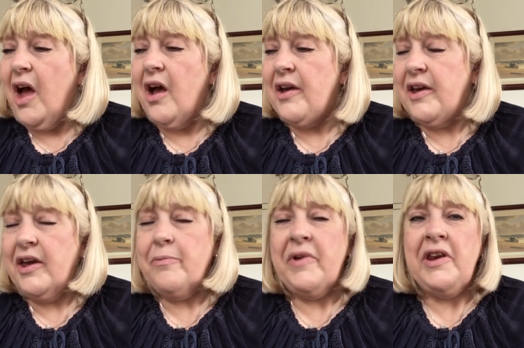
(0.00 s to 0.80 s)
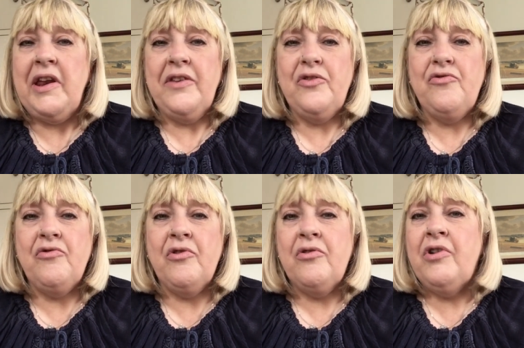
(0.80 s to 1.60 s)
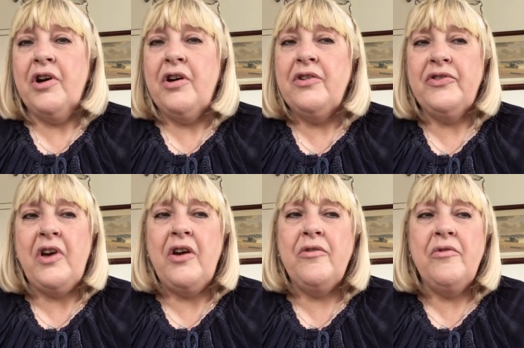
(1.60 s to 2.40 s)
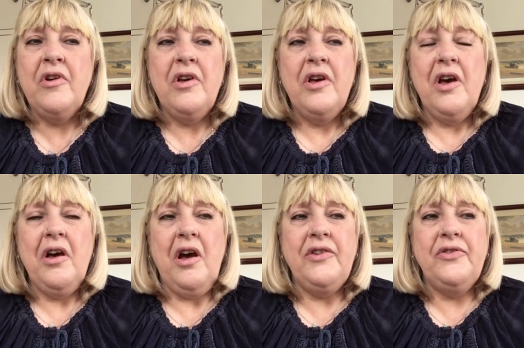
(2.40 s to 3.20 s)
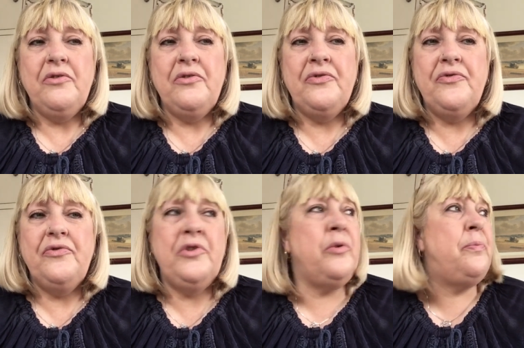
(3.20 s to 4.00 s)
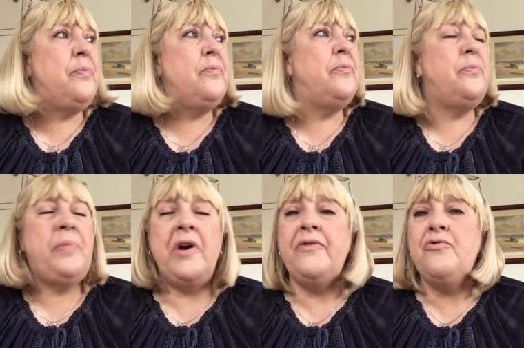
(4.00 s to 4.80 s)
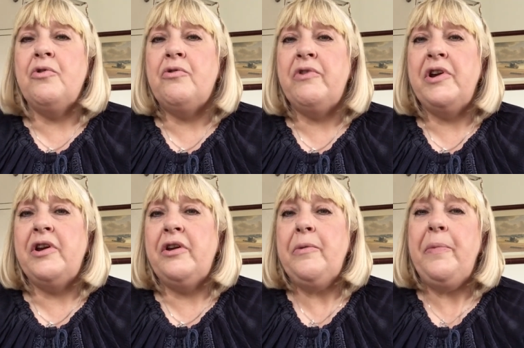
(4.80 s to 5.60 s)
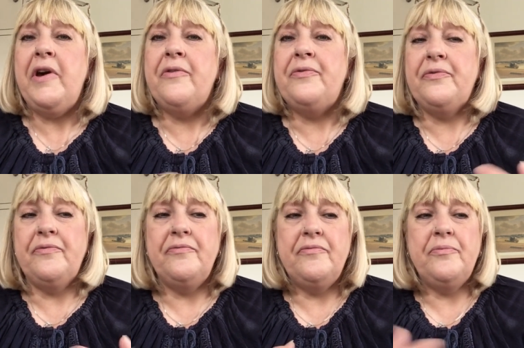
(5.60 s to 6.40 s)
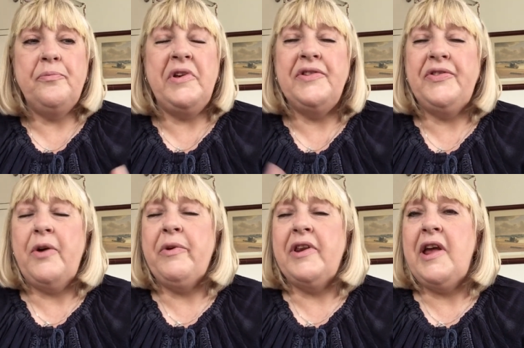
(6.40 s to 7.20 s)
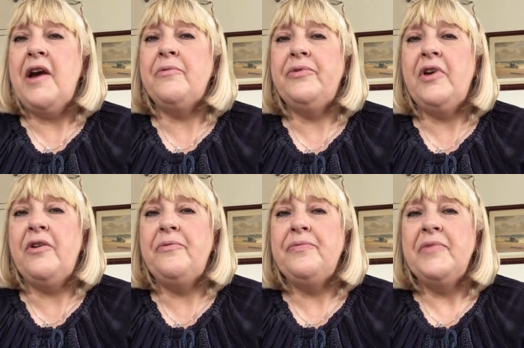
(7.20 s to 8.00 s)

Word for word: I keep meaning to draw her so I sort of do a bit of drawing and a bit of bit of sewing now, so.